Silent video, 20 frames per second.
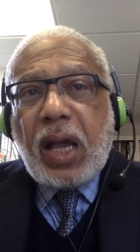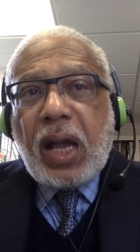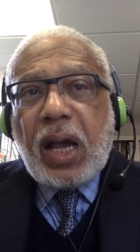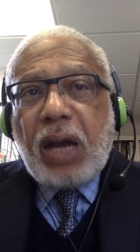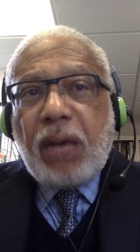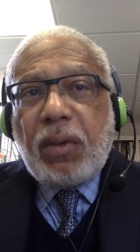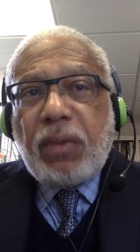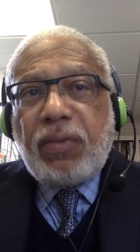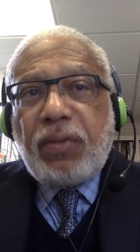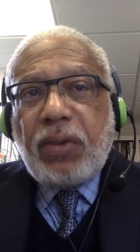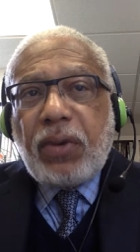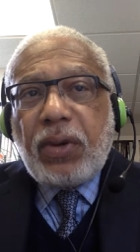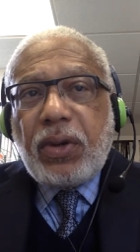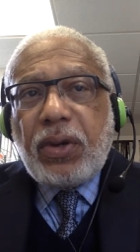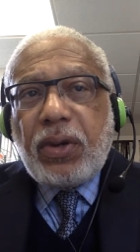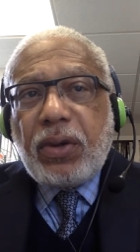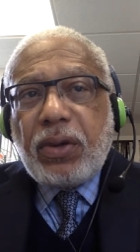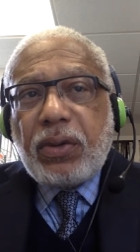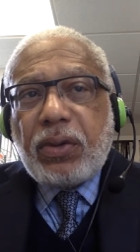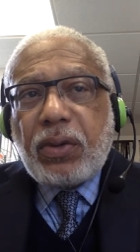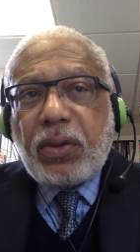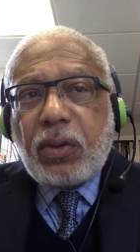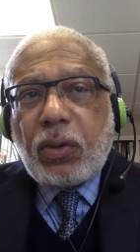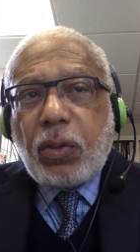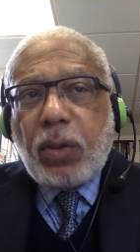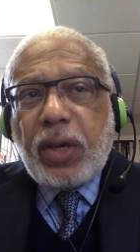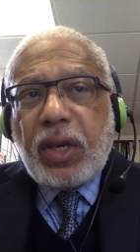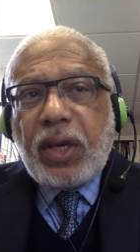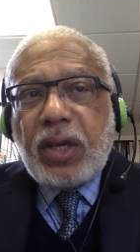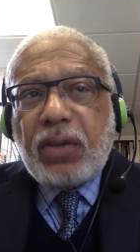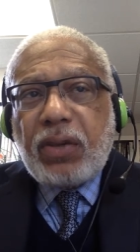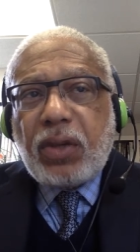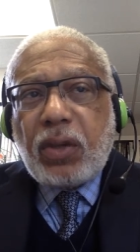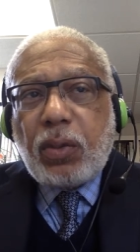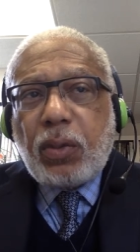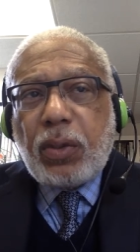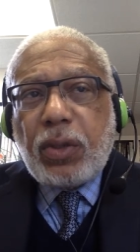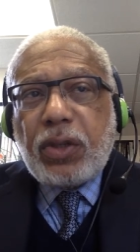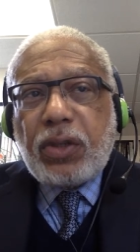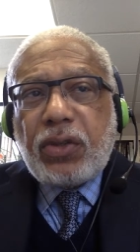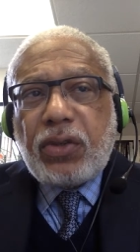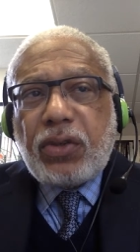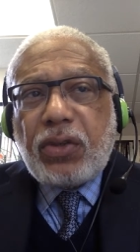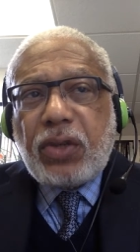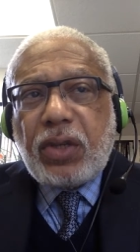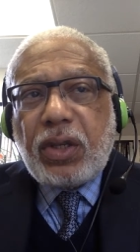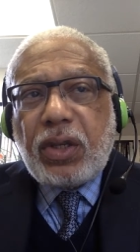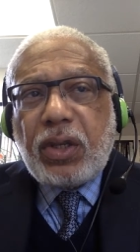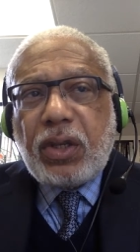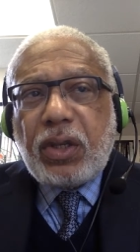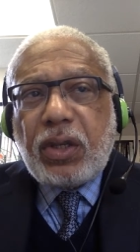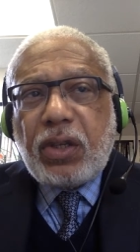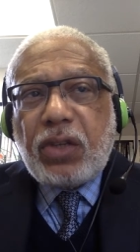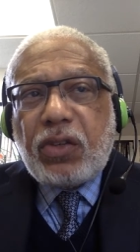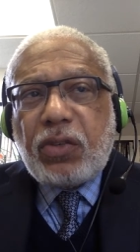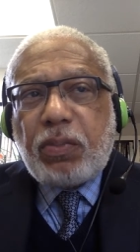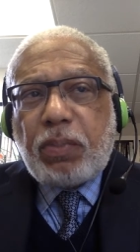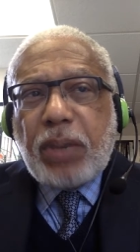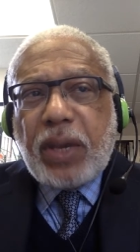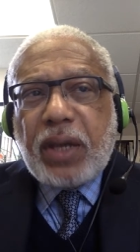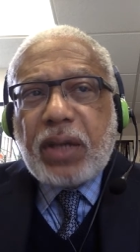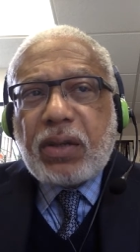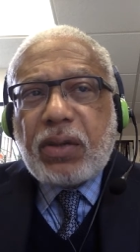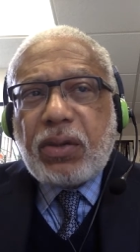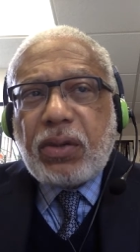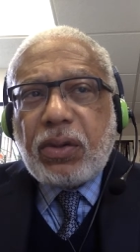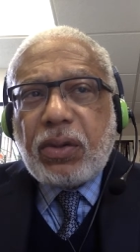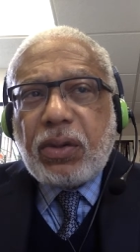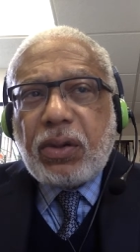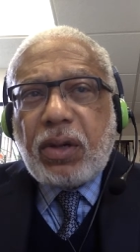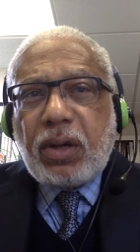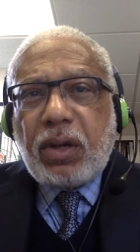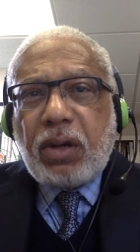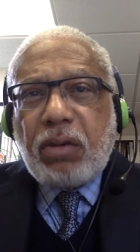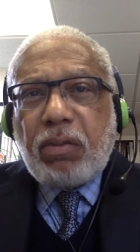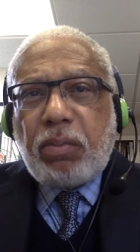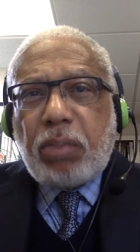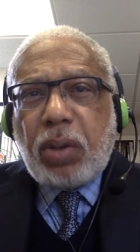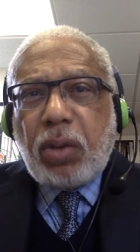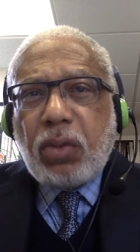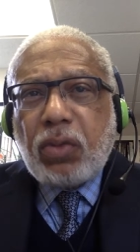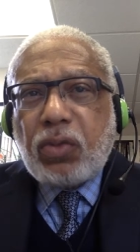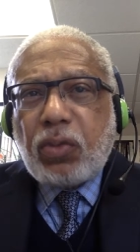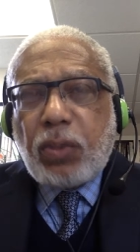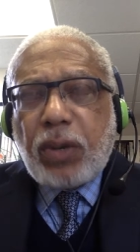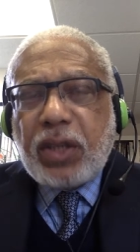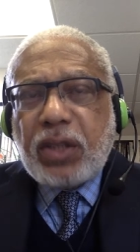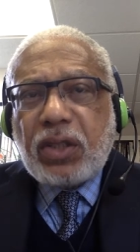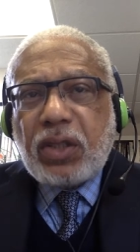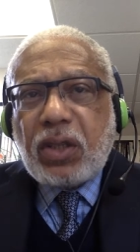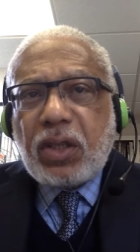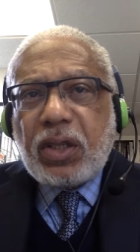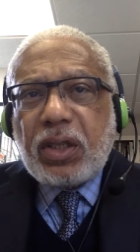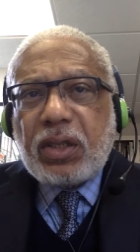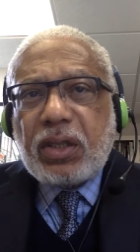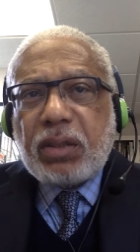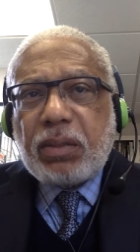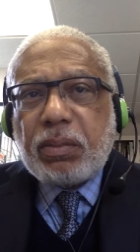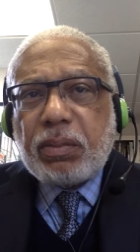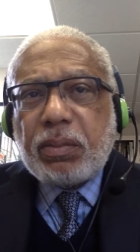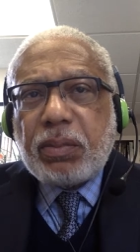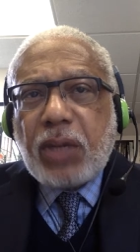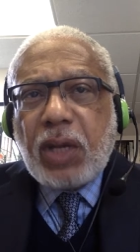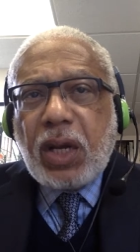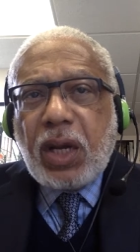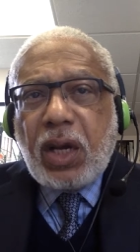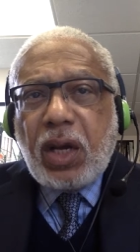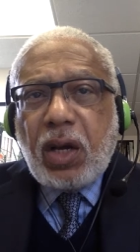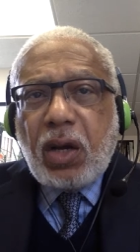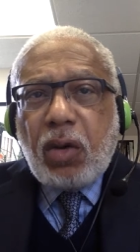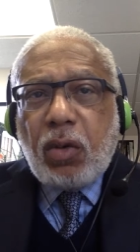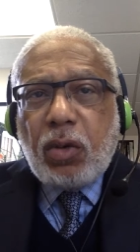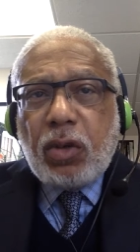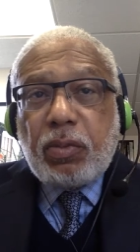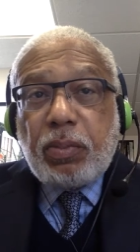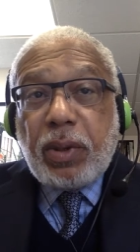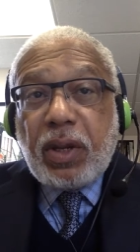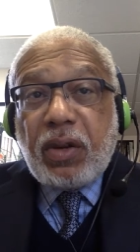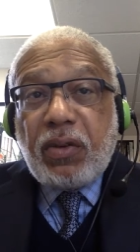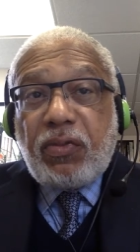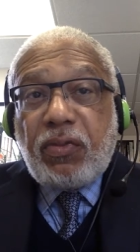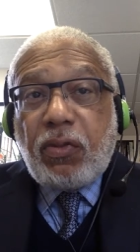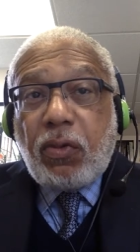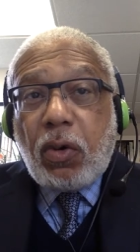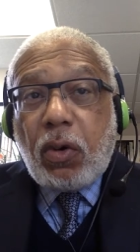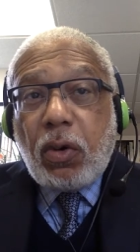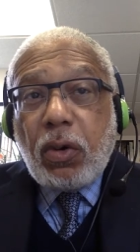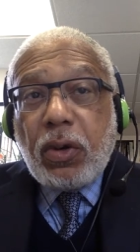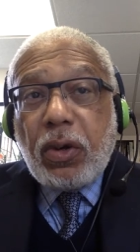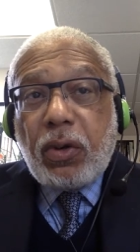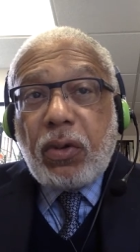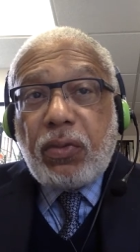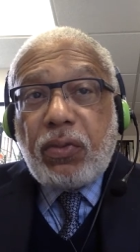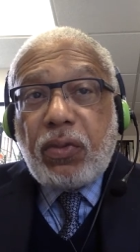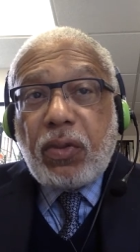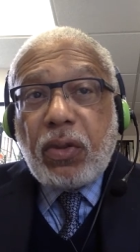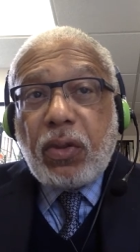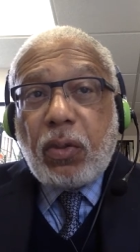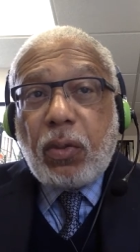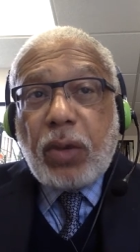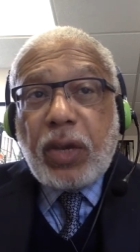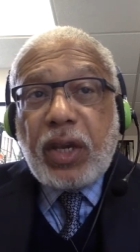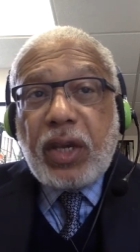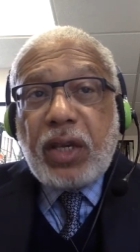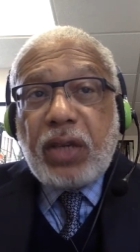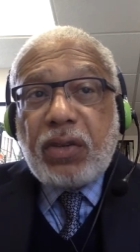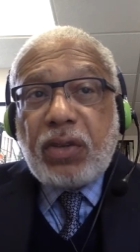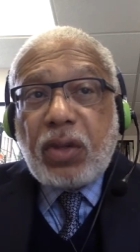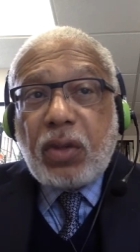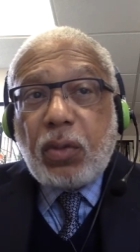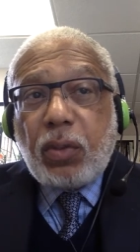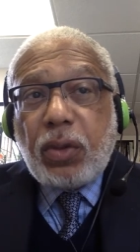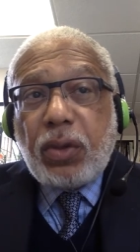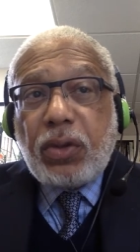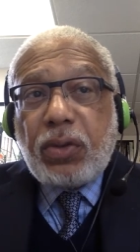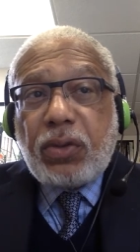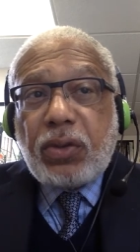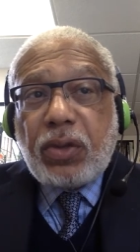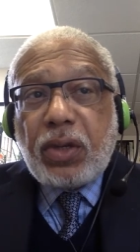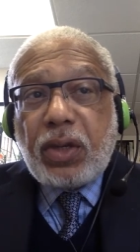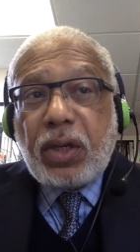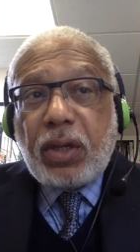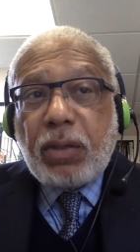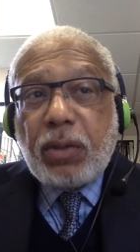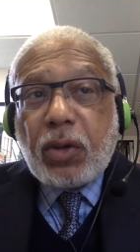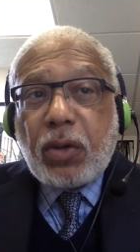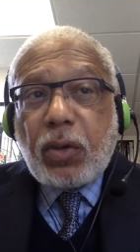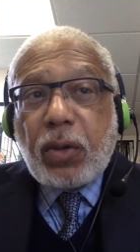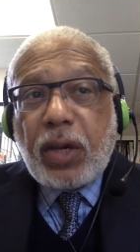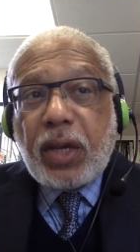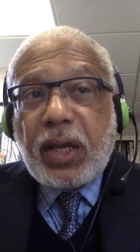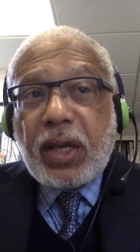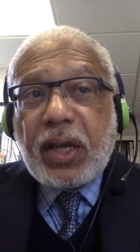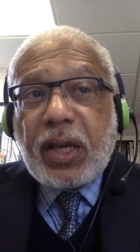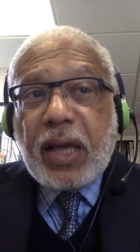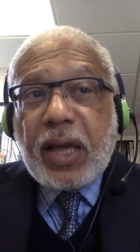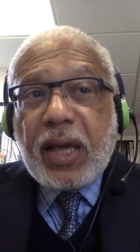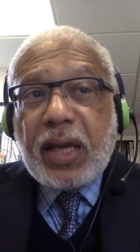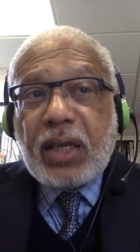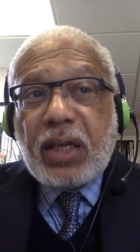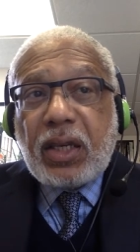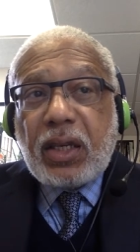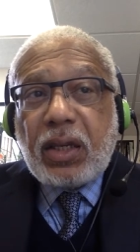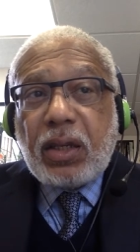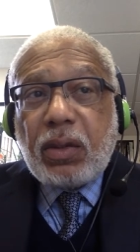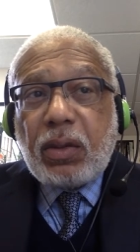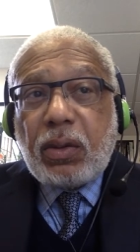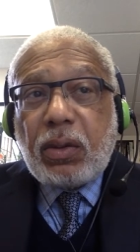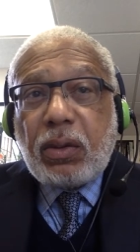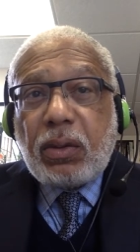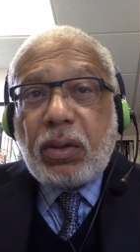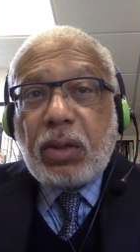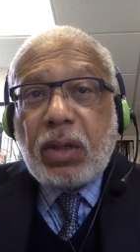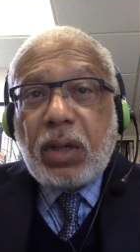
I refer here to the ways in which the specter of post racialism was but a foil for the ways in which the democratic ideal